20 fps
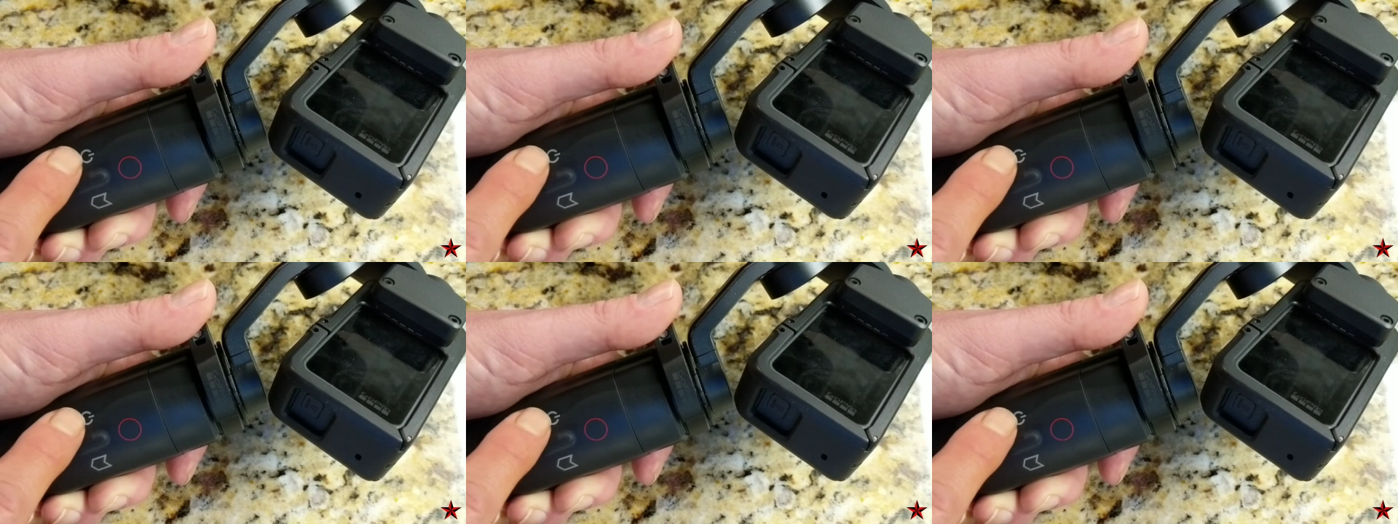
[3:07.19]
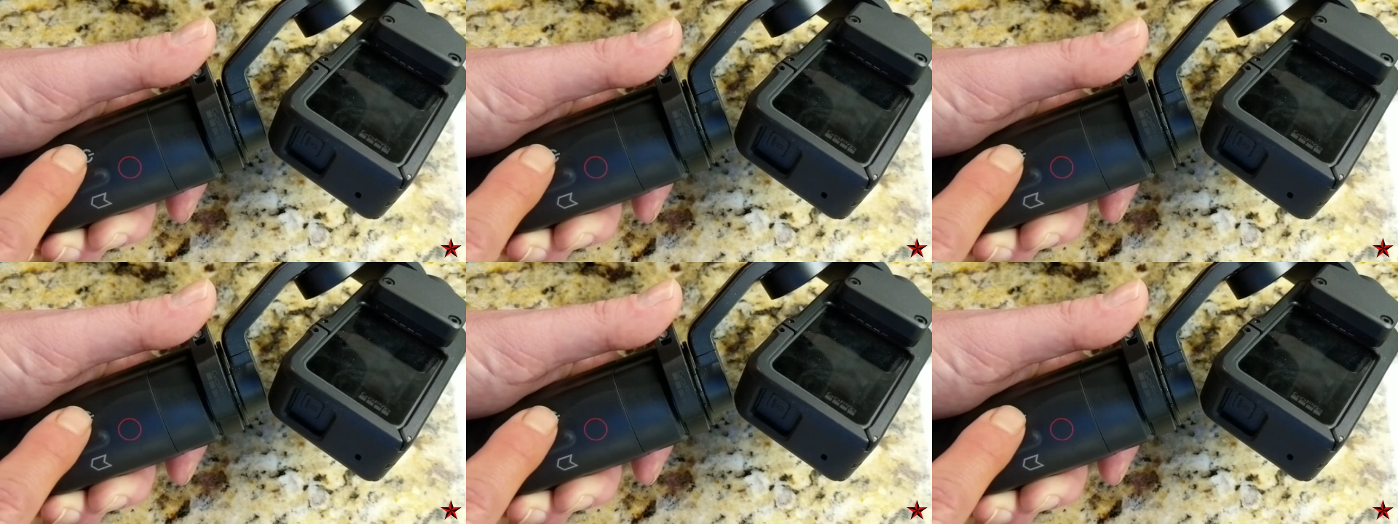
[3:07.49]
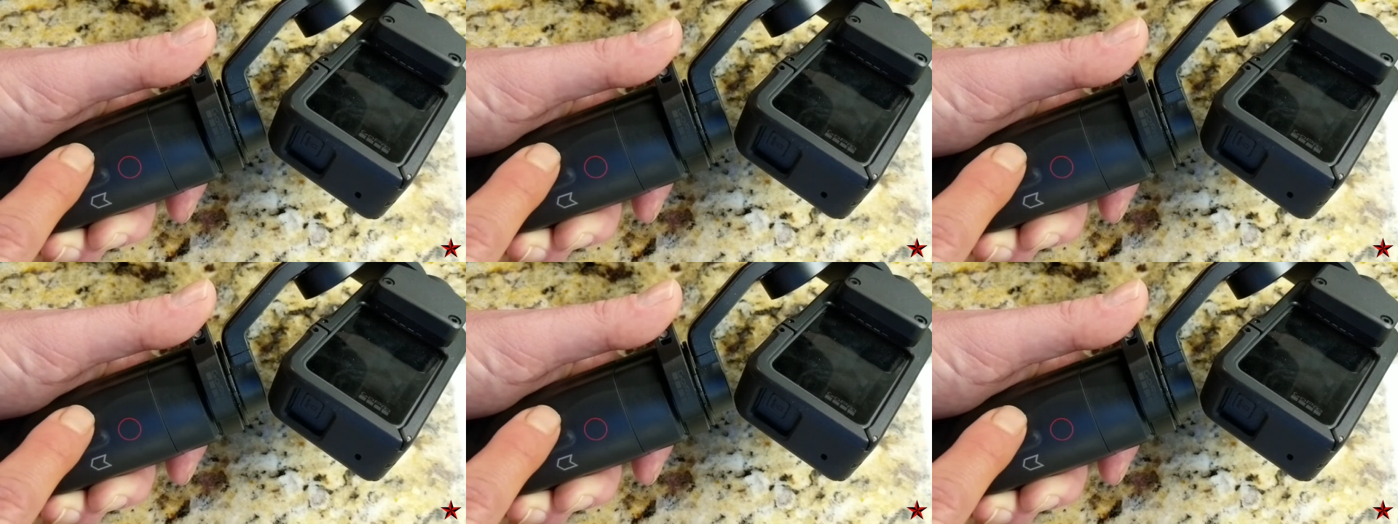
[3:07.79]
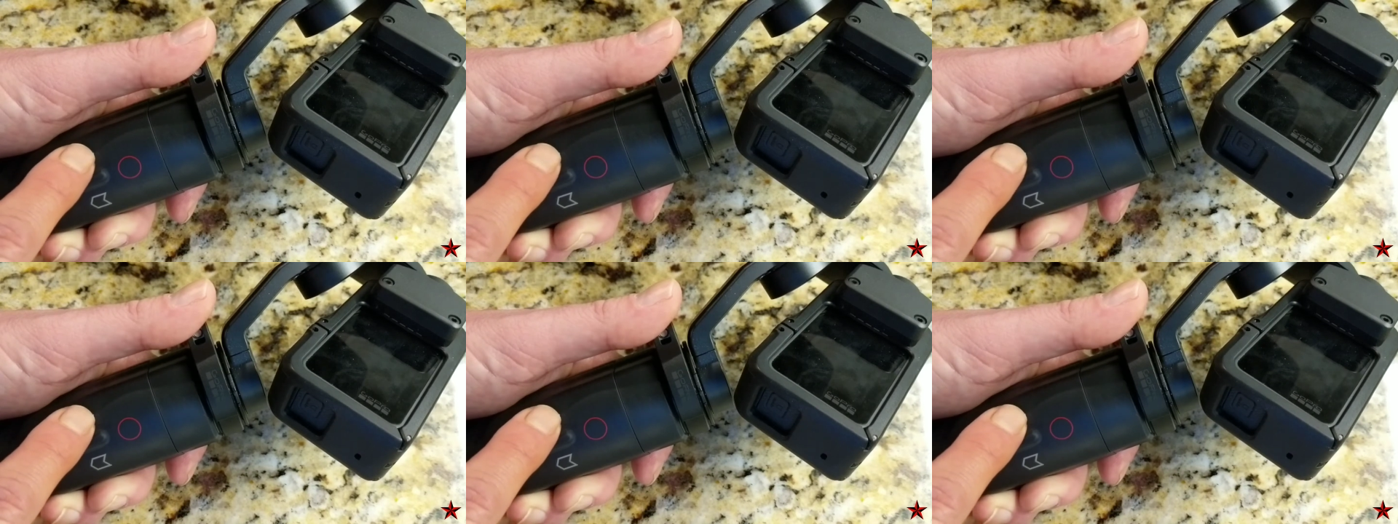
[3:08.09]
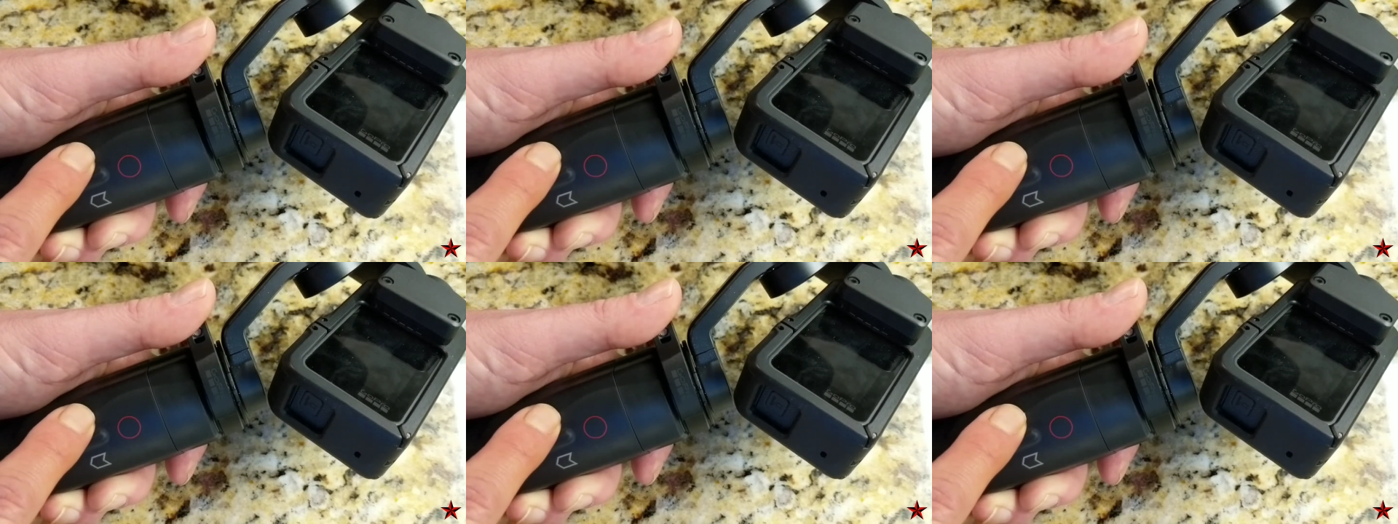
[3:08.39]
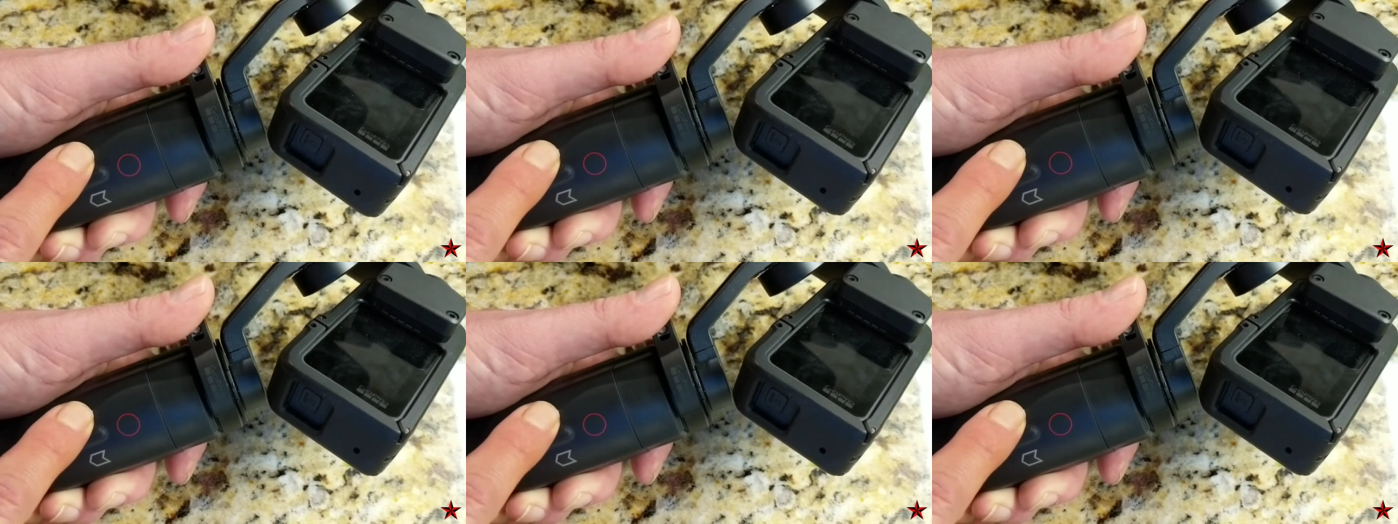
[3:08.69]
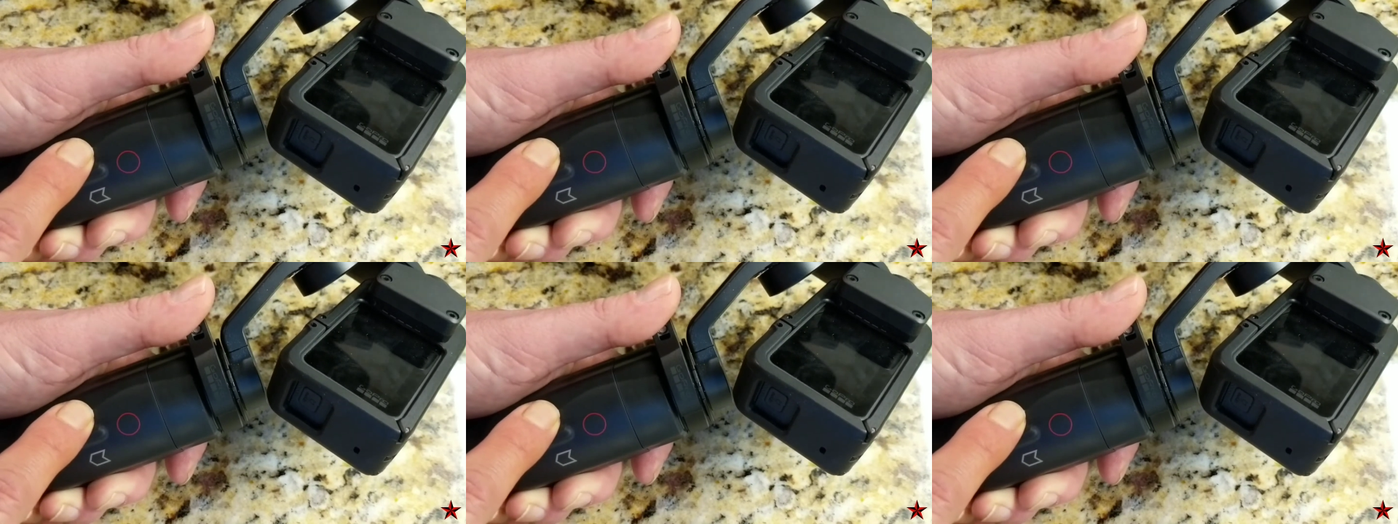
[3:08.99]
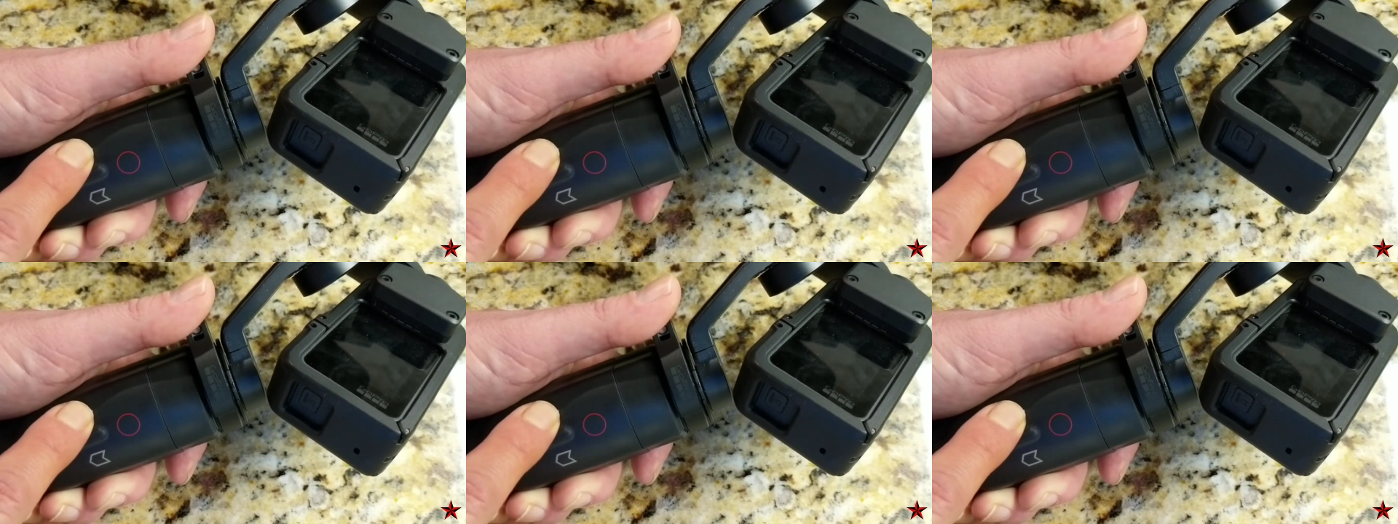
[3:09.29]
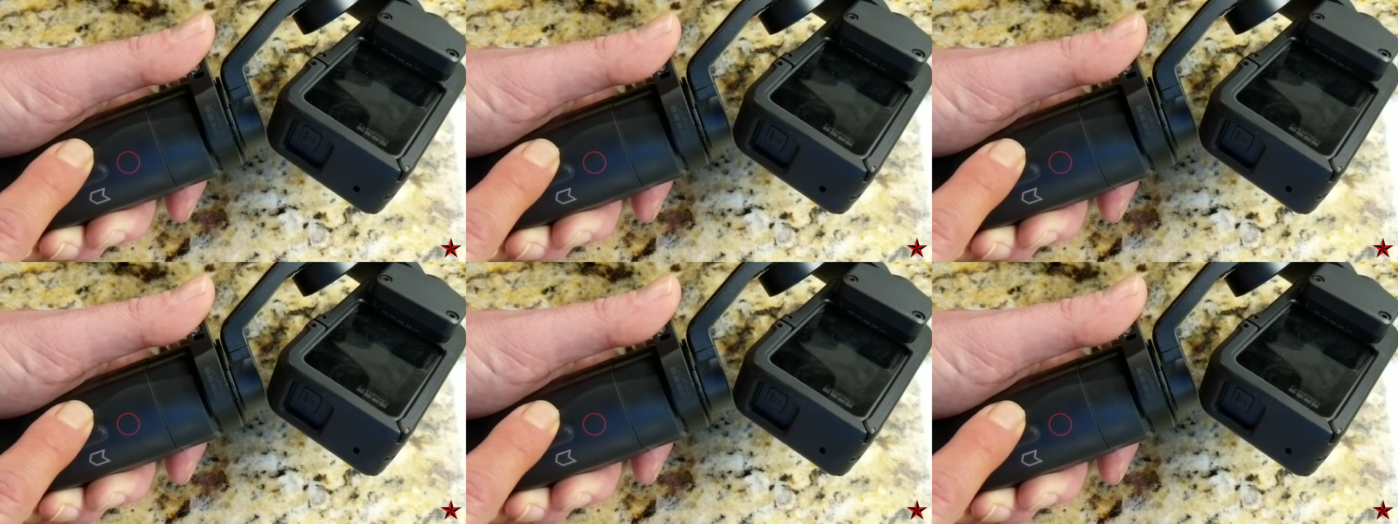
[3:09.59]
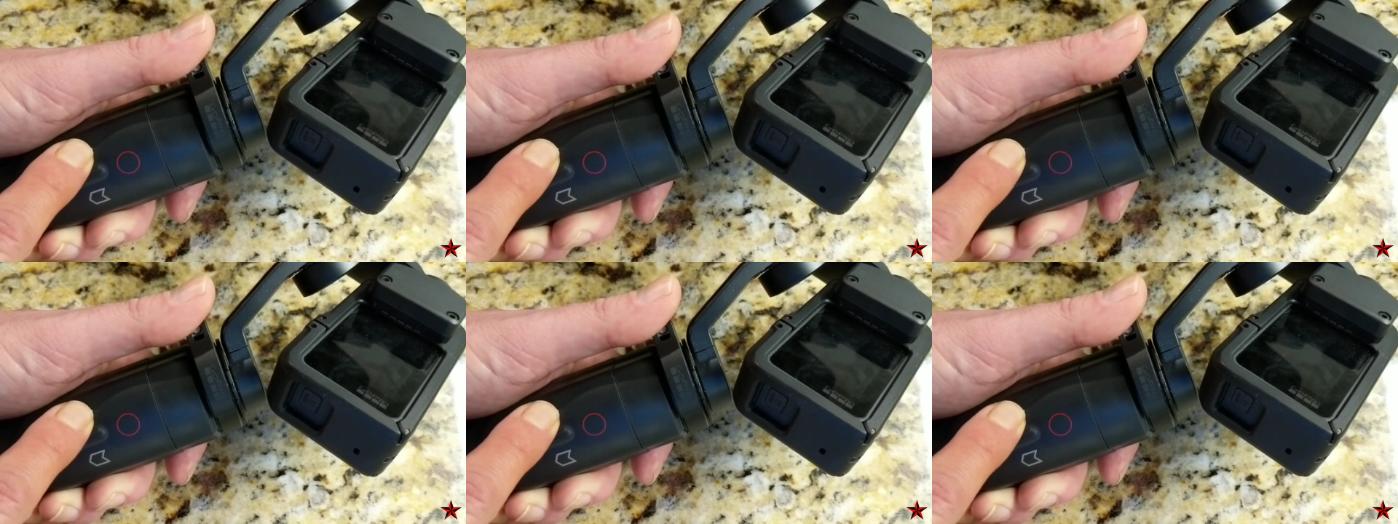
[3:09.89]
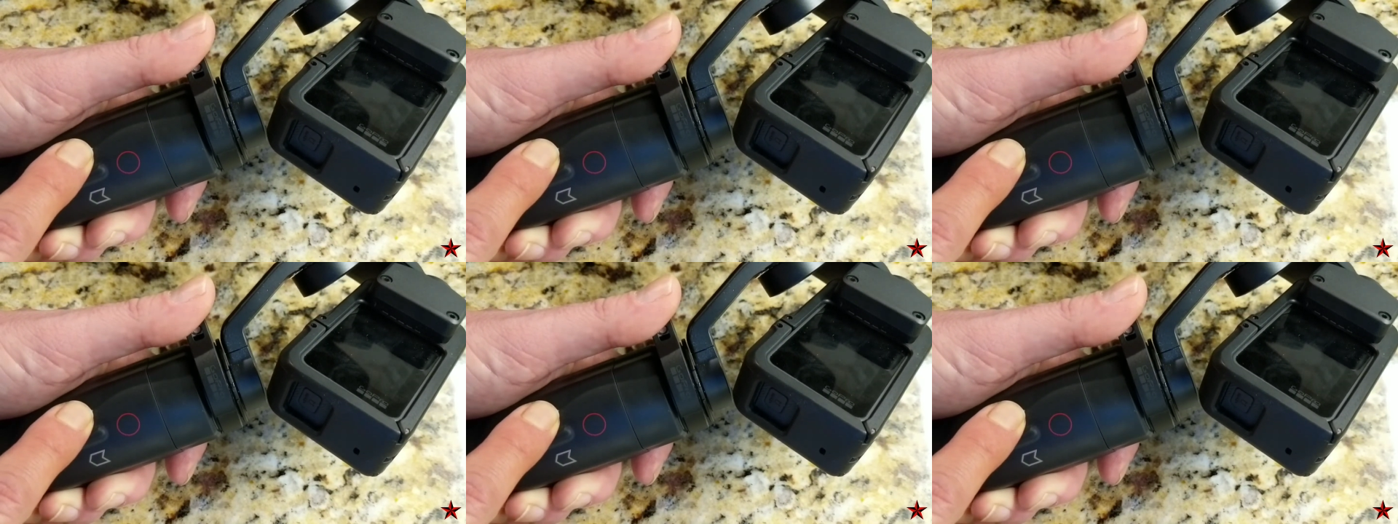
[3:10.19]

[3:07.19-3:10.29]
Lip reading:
Nobody's mouth can be seen.